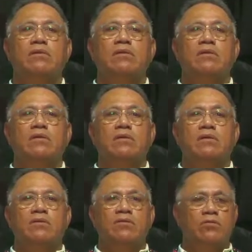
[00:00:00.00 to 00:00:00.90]
There's
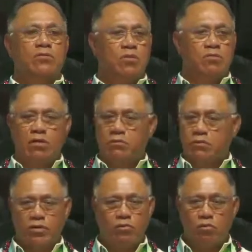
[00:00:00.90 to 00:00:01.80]
no way mafai
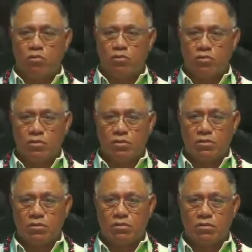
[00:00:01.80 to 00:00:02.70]
mo okulung.
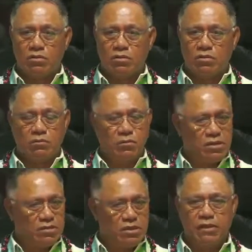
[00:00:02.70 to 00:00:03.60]
But
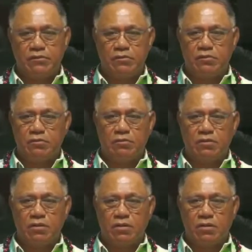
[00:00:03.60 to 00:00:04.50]
you have to
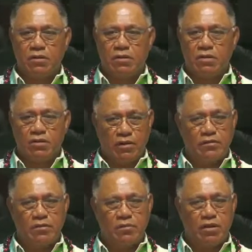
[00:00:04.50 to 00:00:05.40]

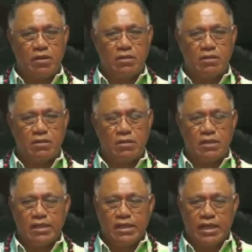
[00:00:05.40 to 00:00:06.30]
pray.
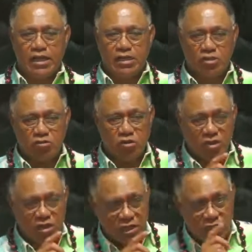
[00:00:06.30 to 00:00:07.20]
It is not an
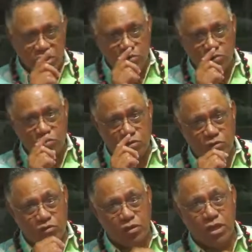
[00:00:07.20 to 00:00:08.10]
excuse not to
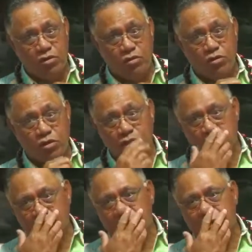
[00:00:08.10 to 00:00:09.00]
get on your knees.